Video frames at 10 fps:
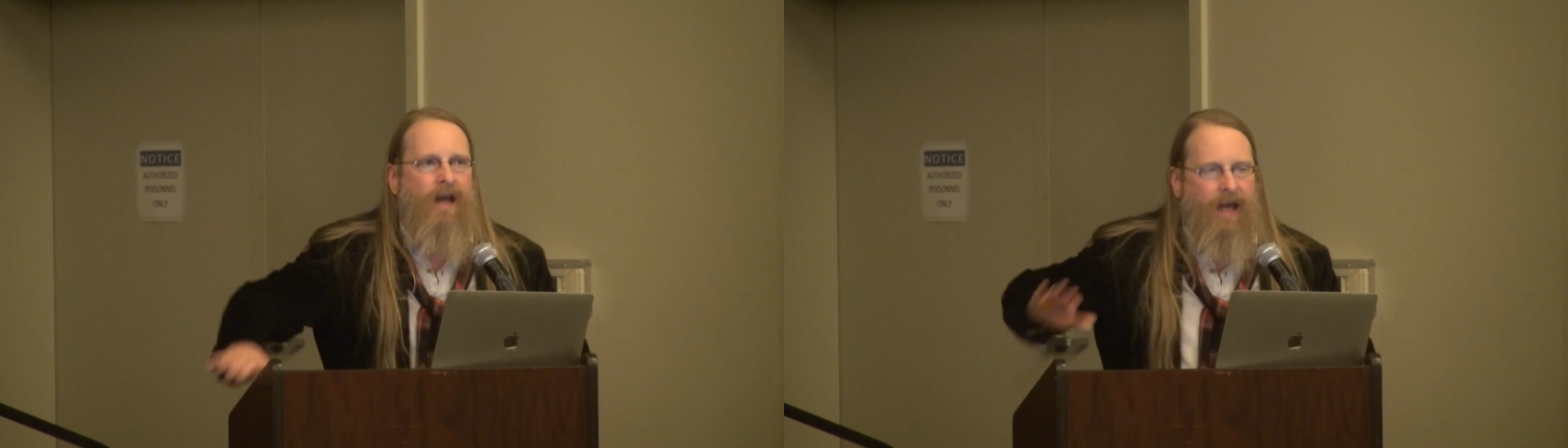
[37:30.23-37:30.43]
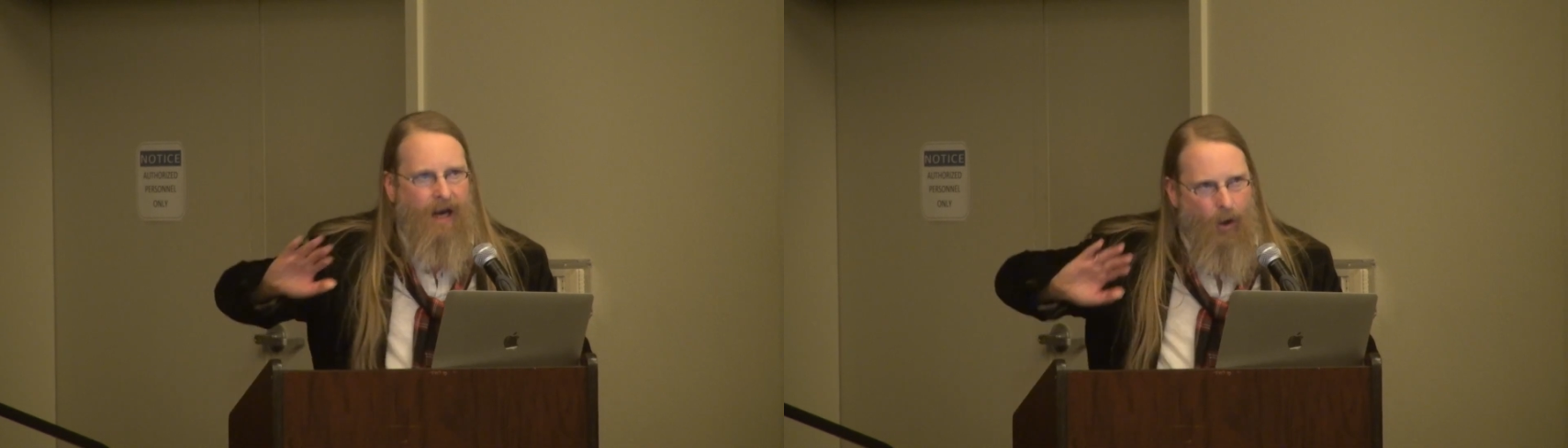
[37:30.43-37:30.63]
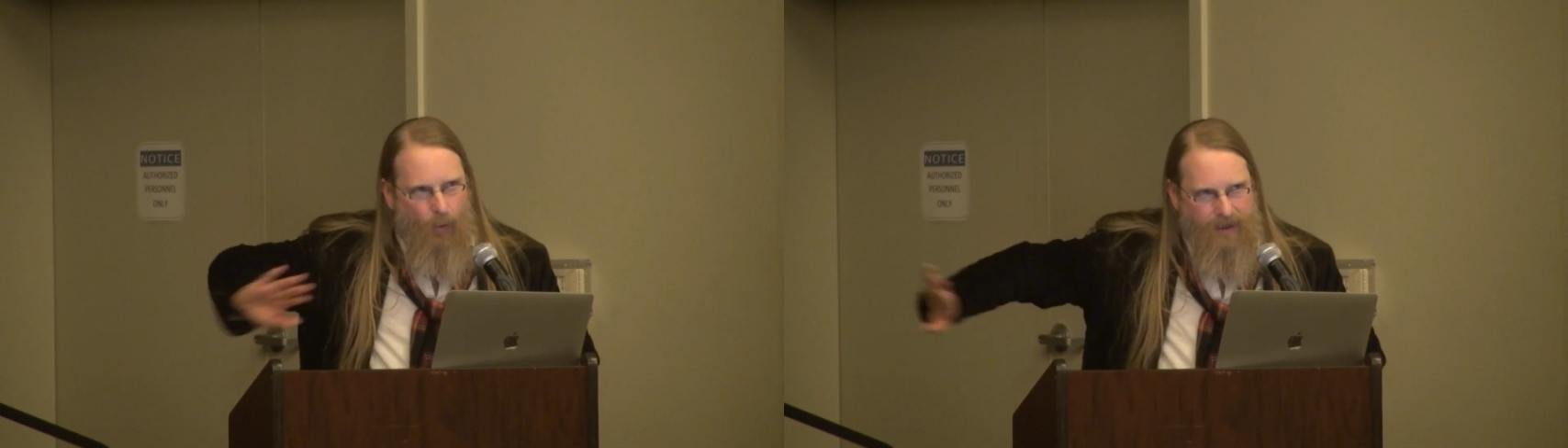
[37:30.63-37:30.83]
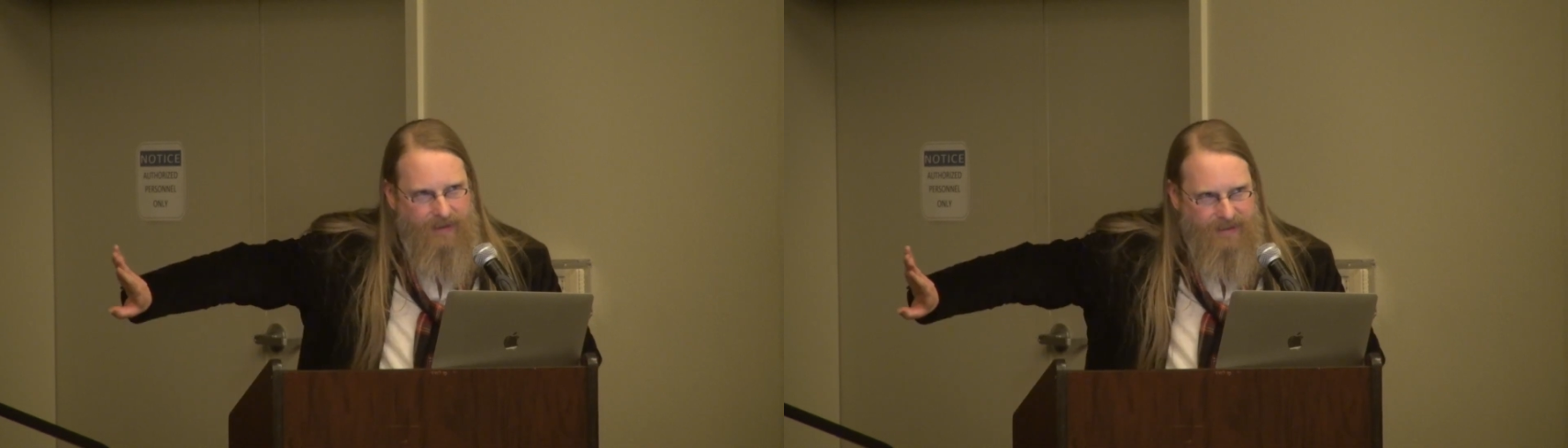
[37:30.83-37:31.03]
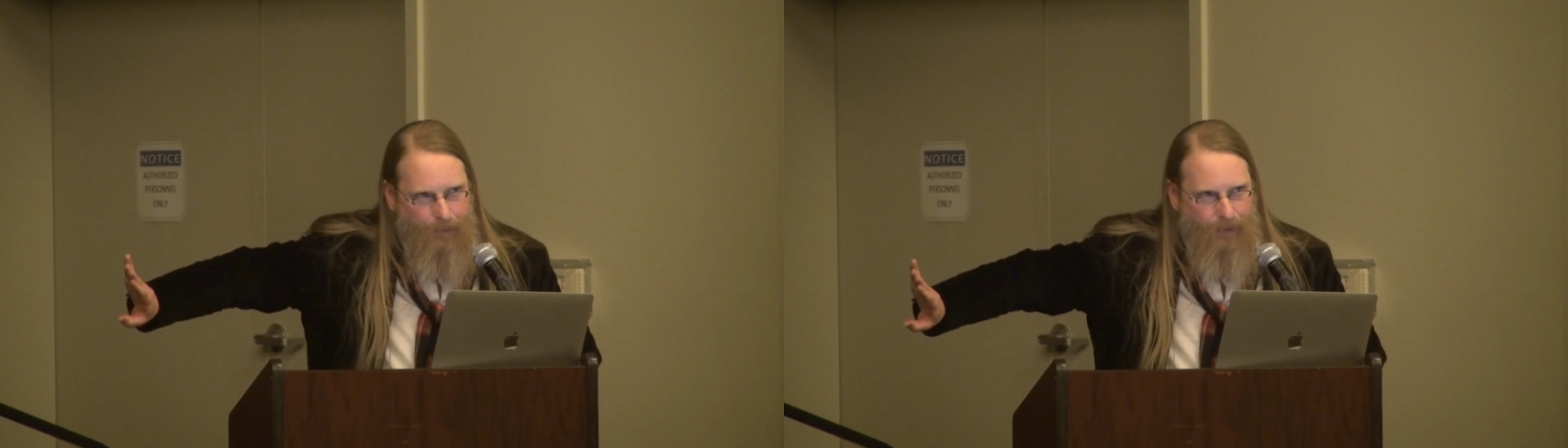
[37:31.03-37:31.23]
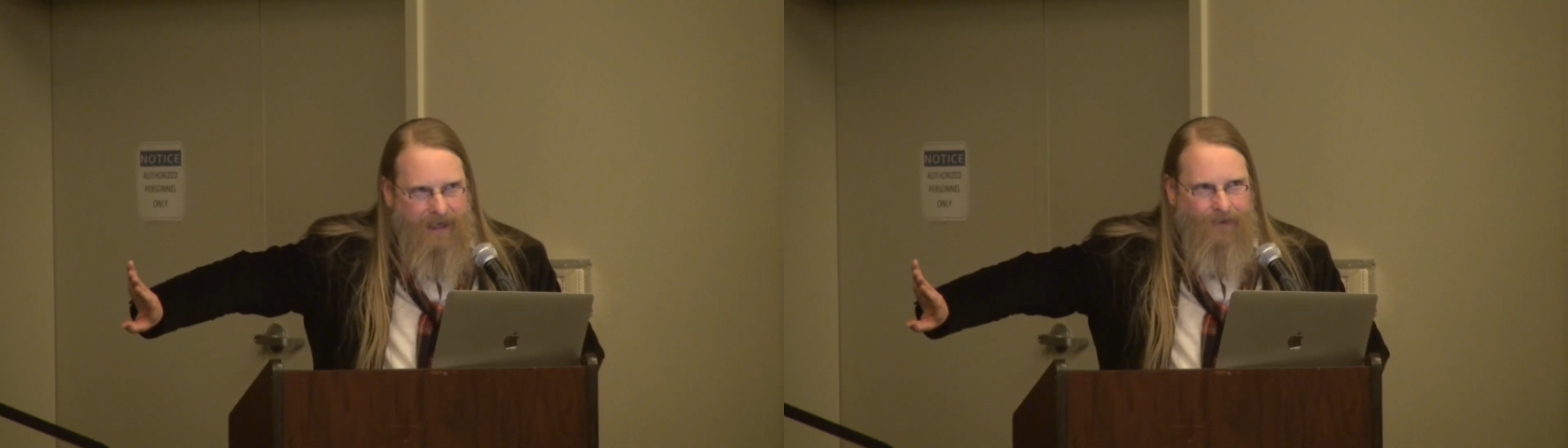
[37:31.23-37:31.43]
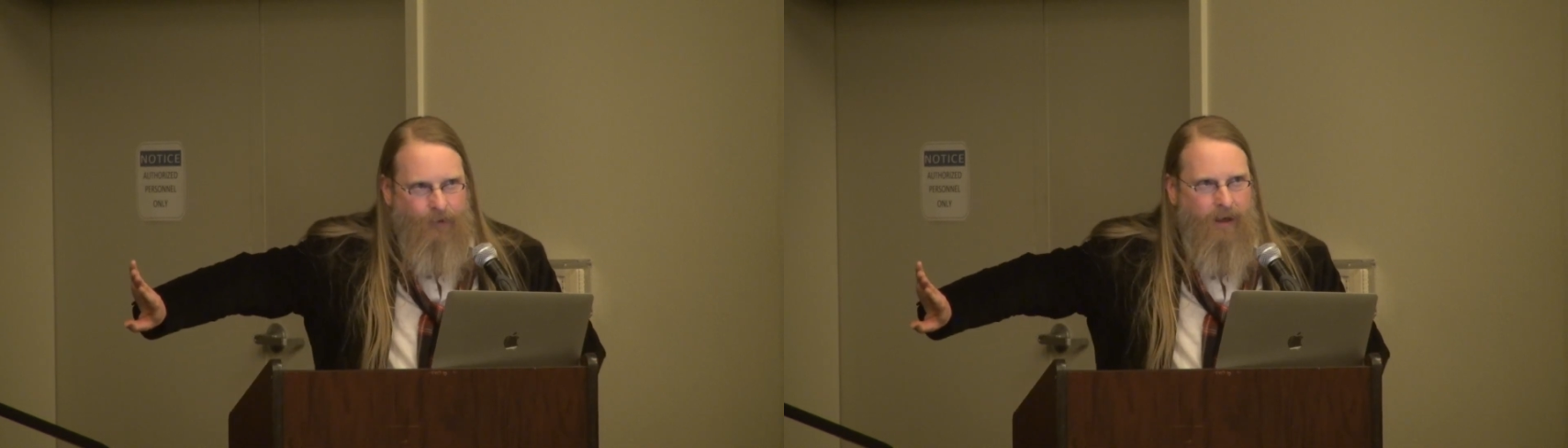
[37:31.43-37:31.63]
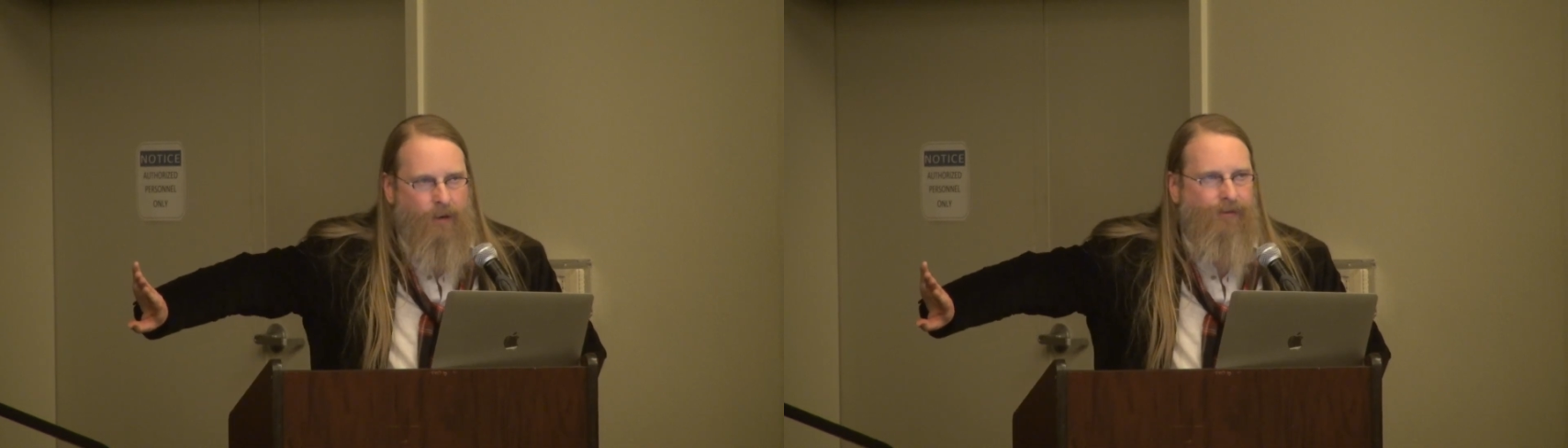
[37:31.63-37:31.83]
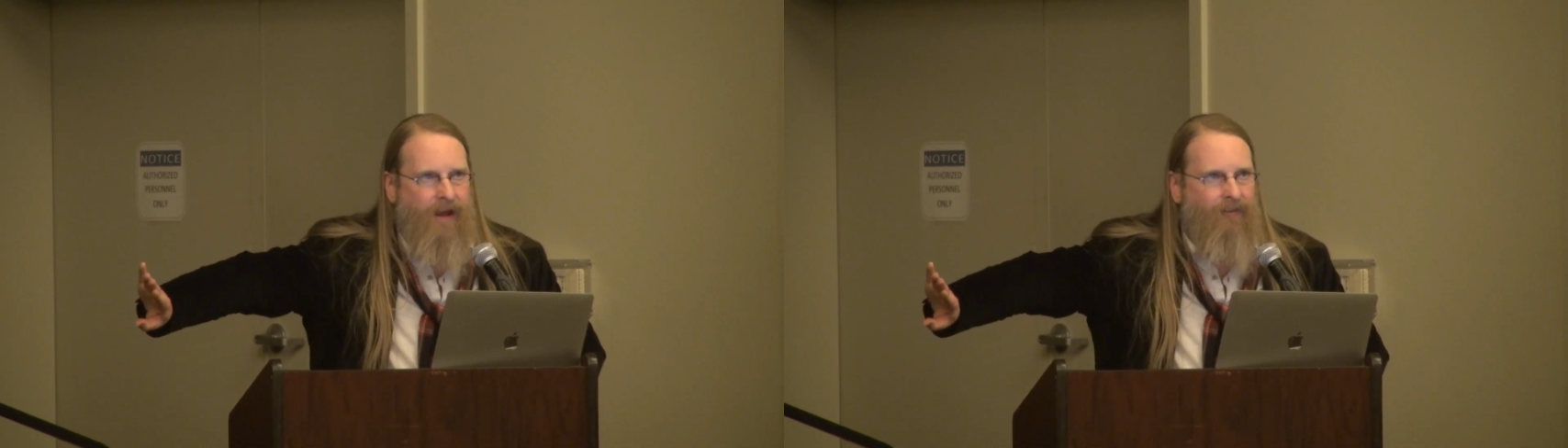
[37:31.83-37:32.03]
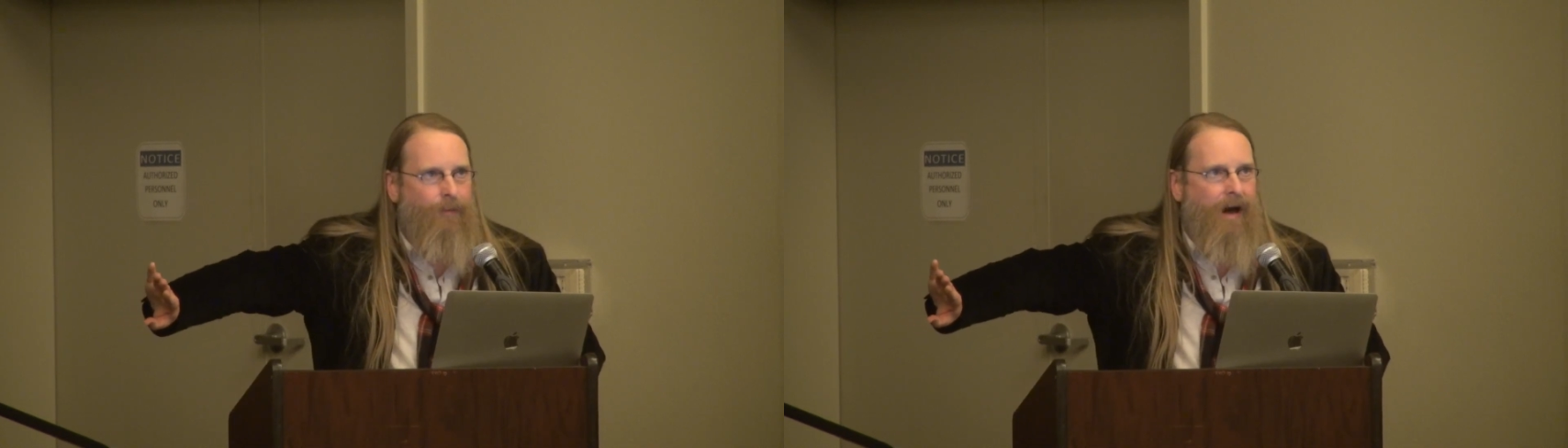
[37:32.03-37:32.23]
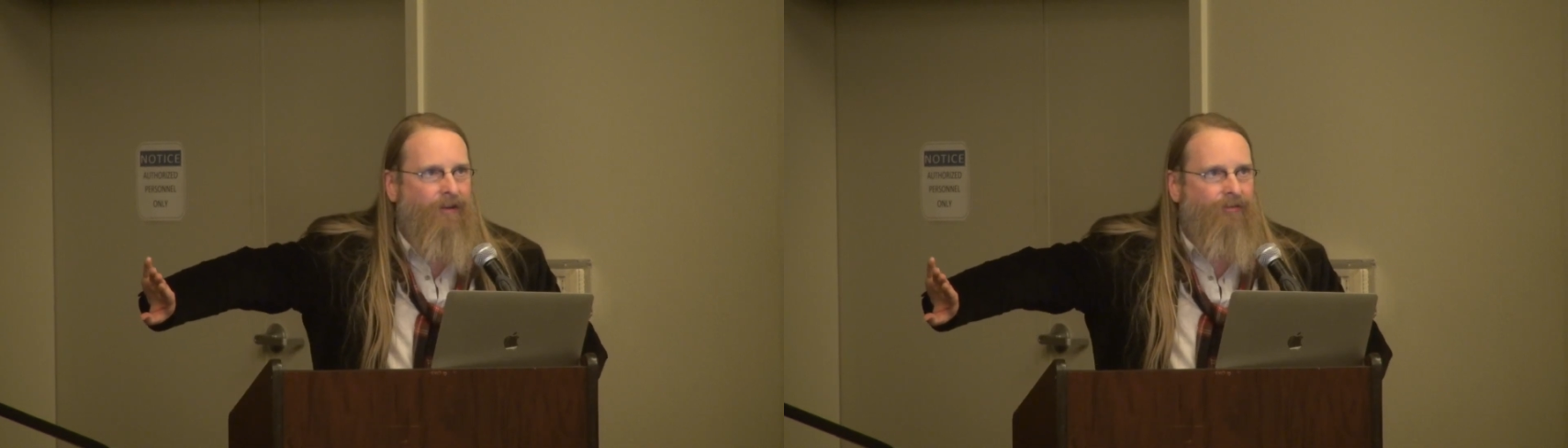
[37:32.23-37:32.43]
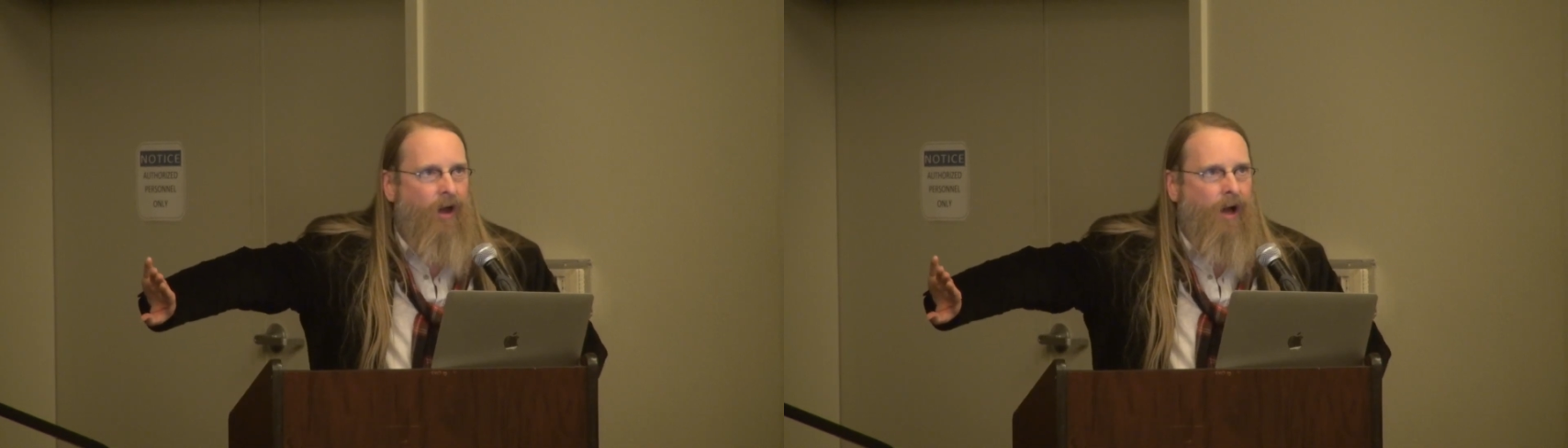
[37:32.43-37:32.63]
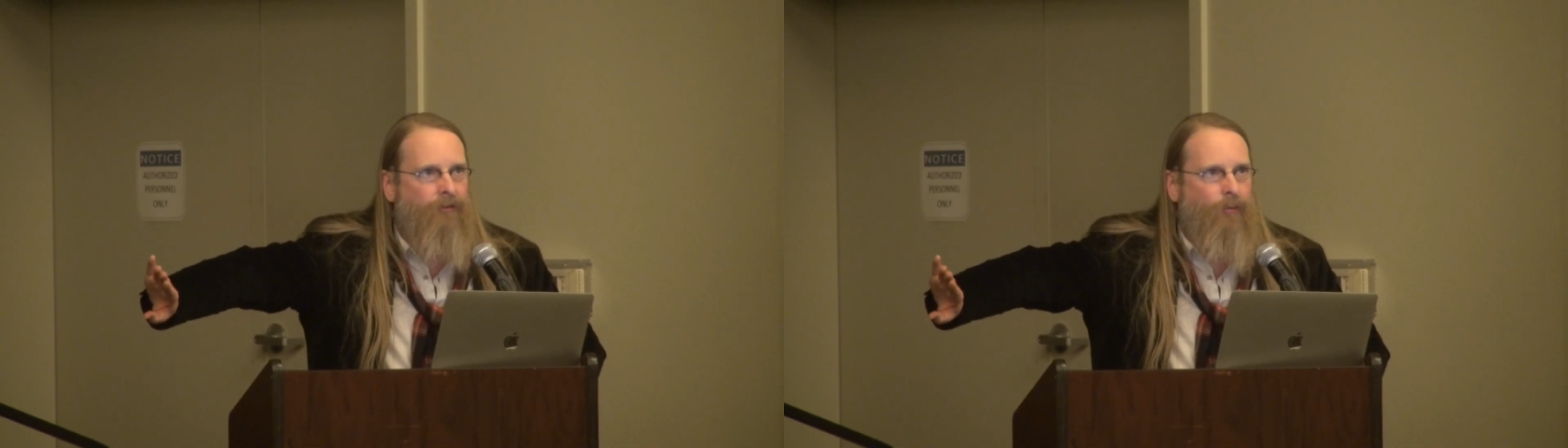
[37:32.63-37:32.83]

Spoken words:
and I know we can say plenty of critical things about Assange,